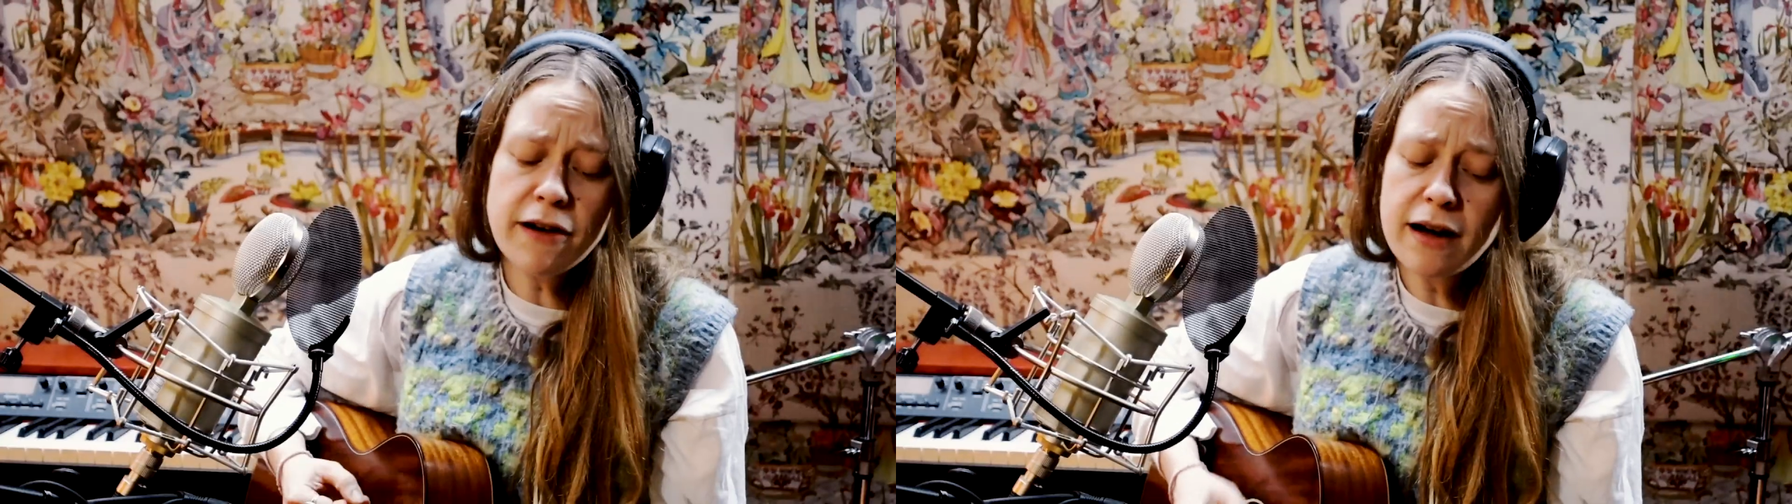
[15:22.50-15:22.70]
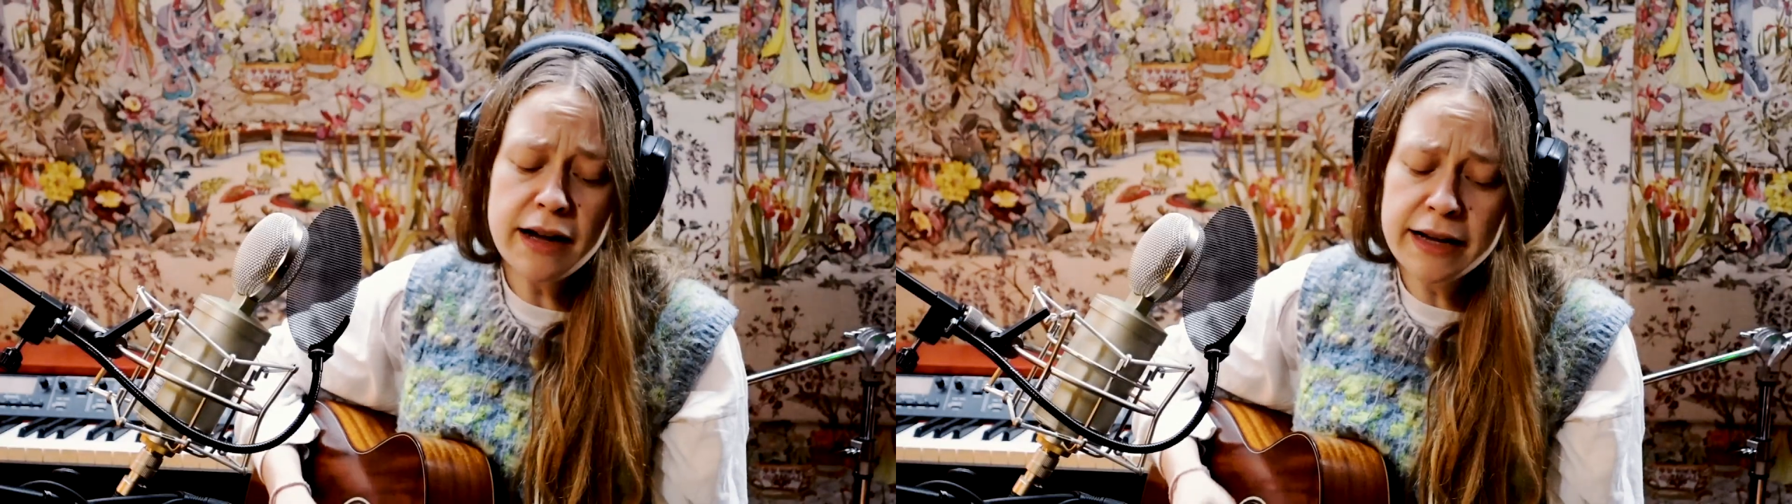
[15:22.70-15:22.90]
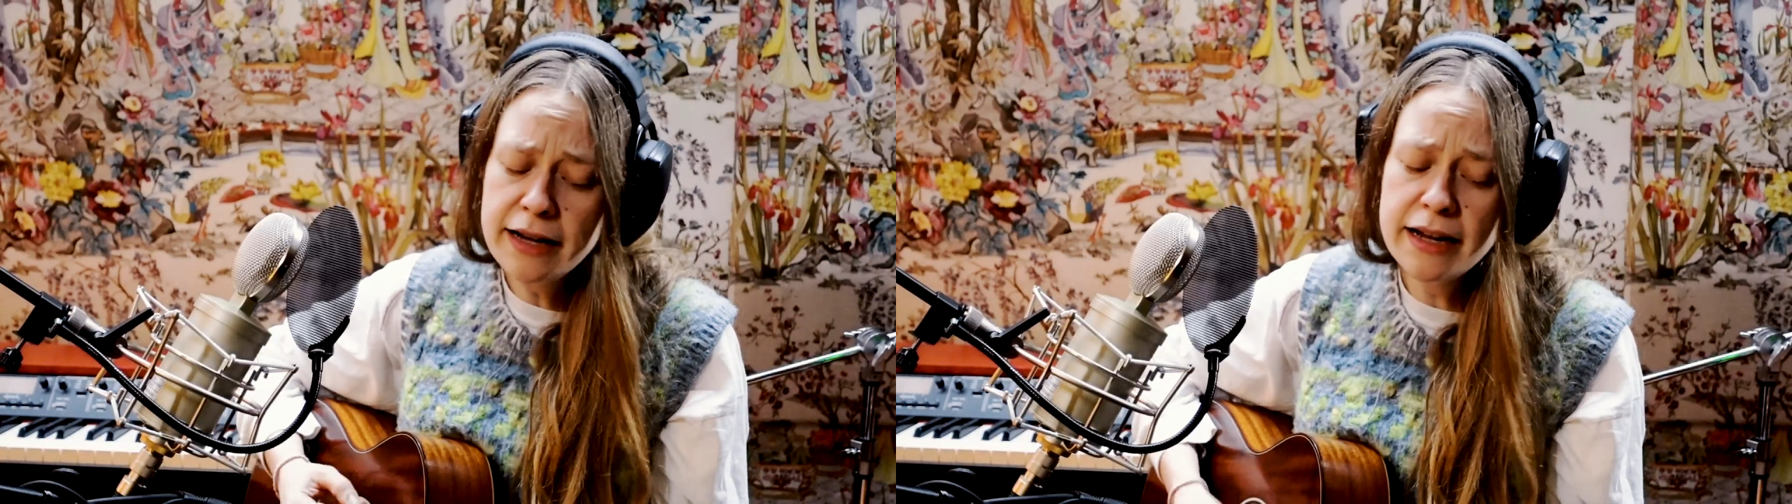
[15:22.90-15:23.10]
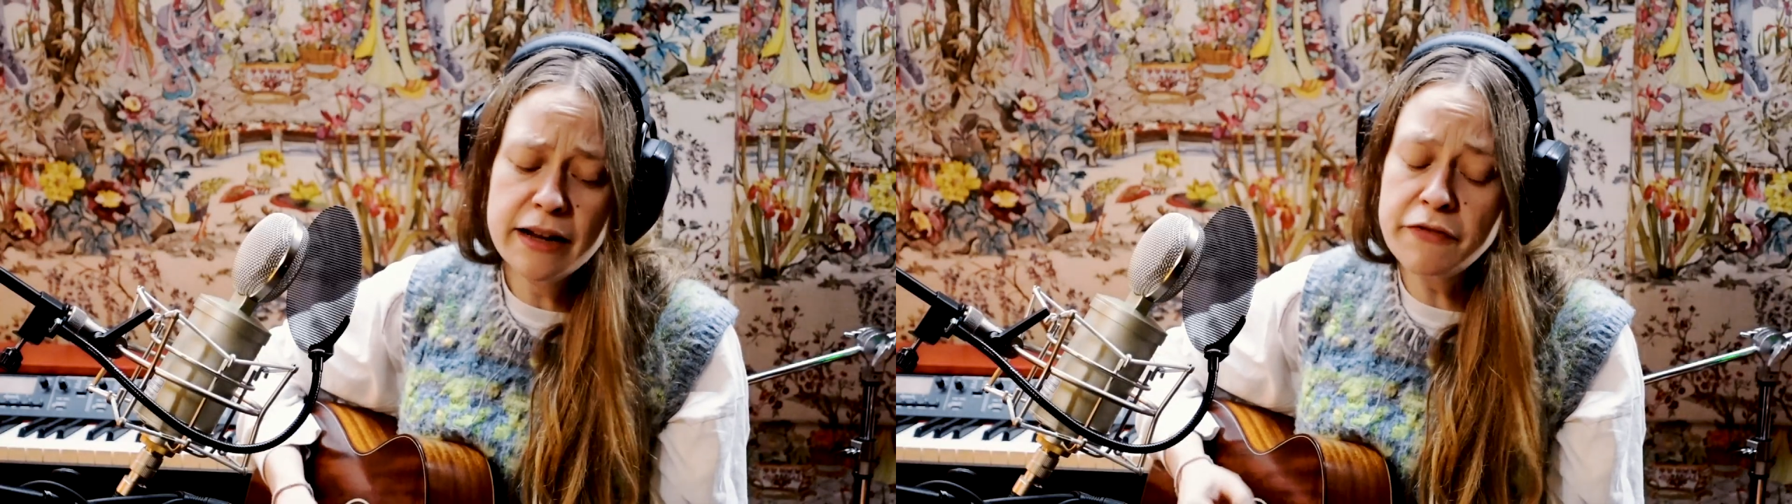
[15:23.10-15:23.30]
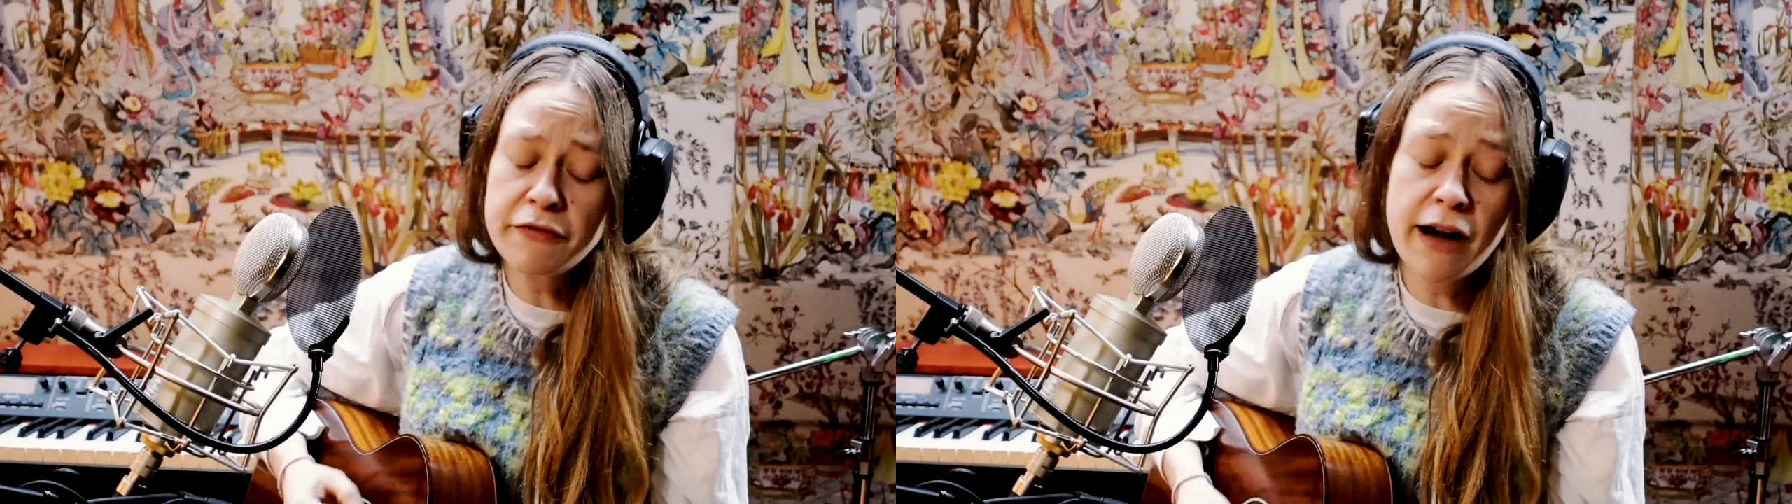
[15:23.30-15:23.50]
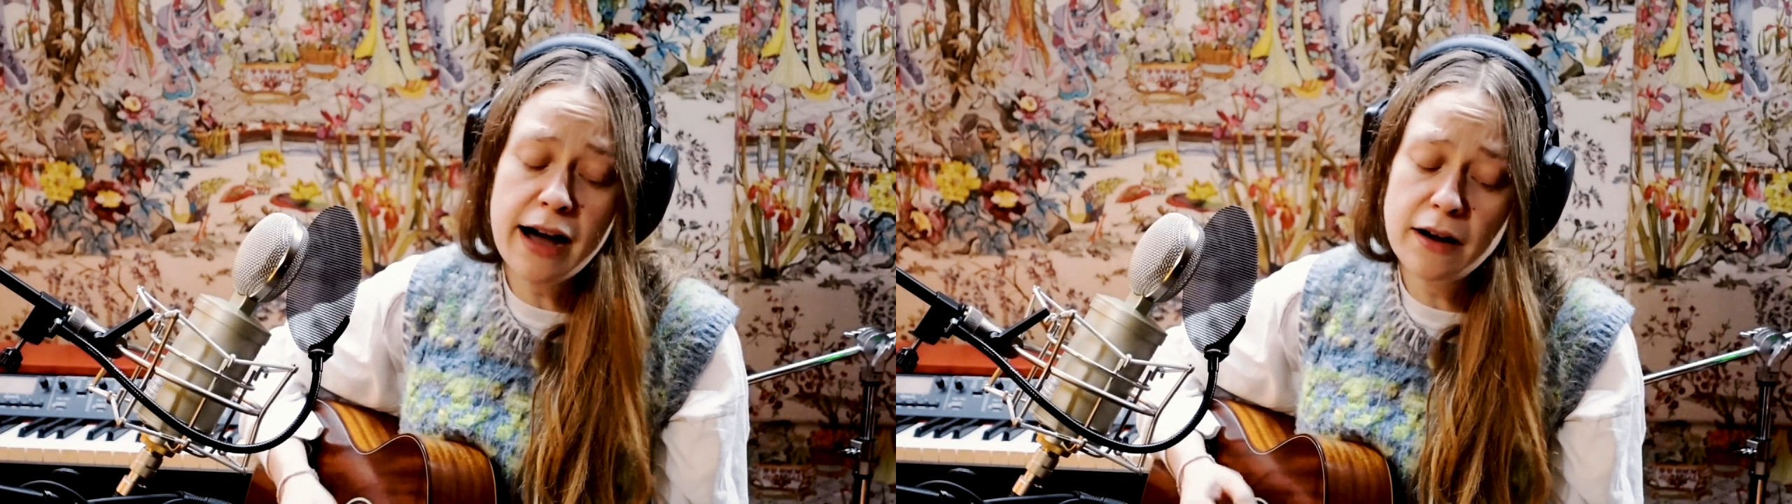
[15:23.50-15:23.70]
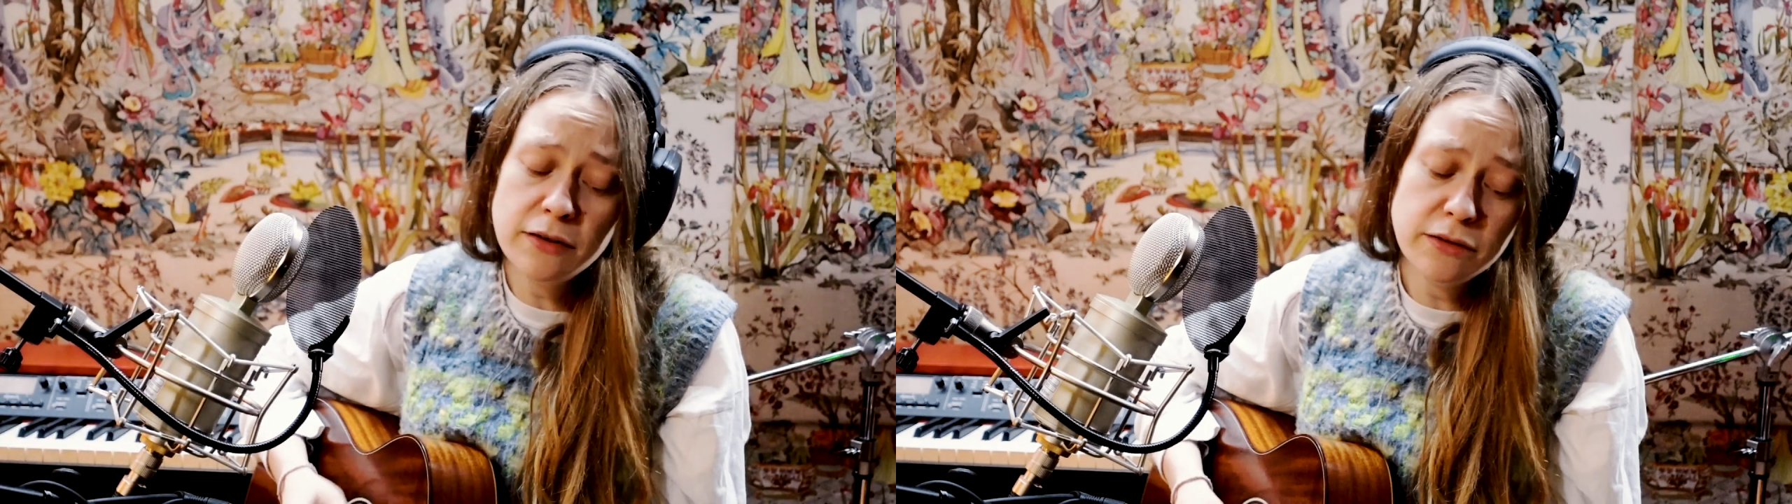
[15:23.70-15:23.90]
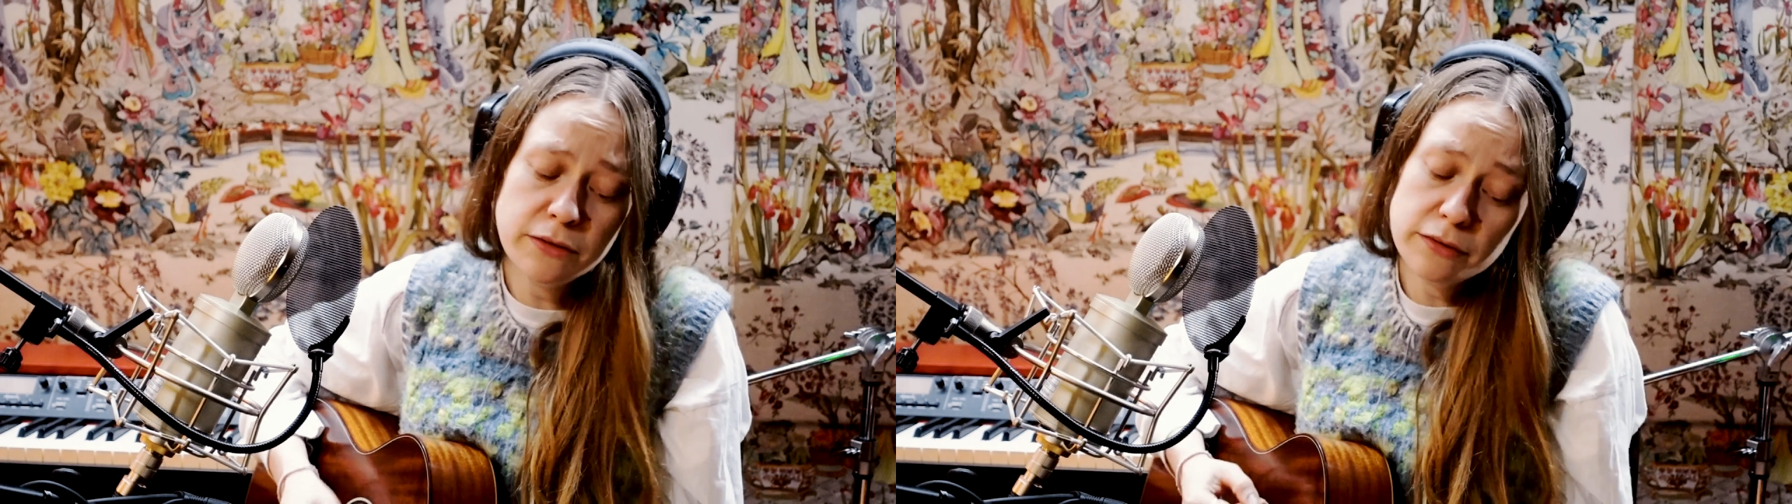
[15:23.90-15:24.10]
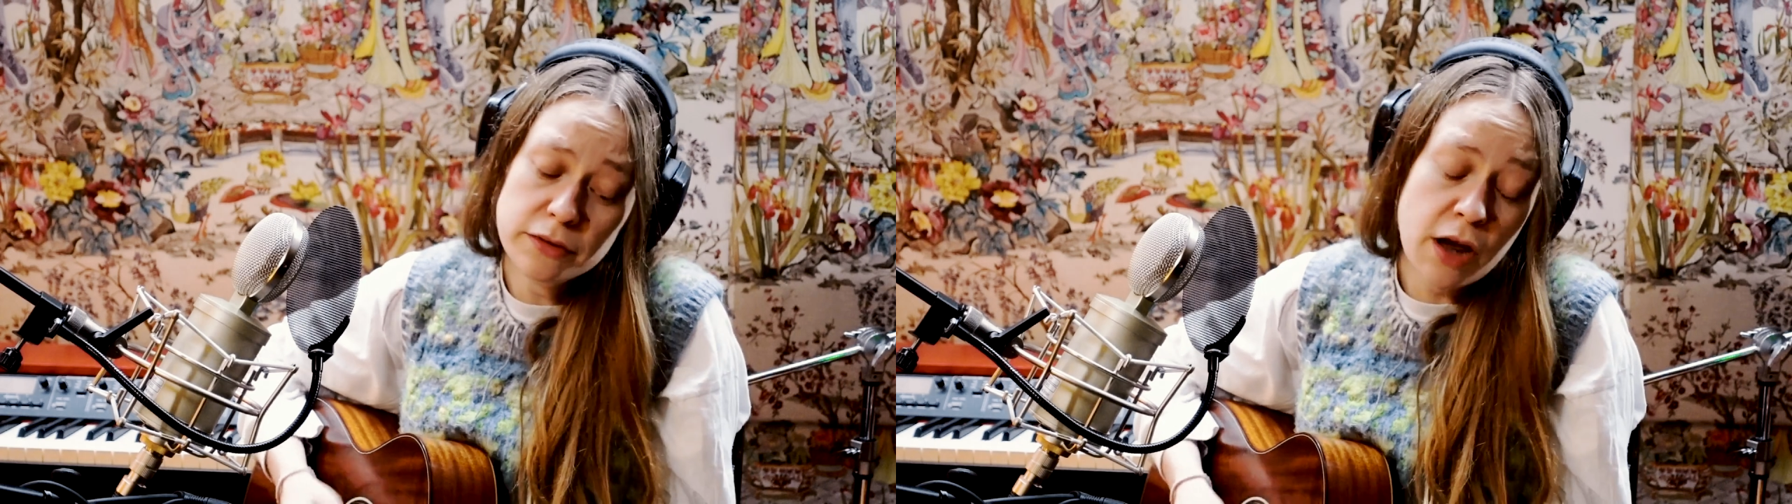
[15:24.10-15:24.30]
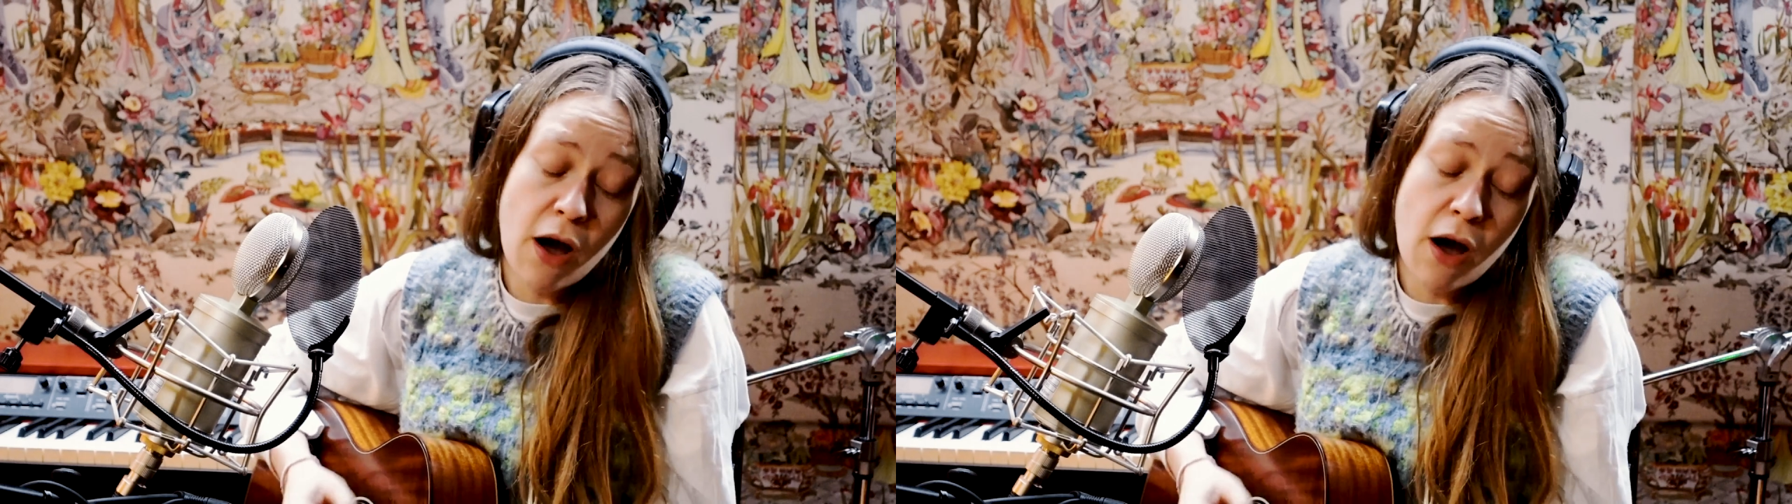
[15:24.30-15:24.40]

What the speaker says: I found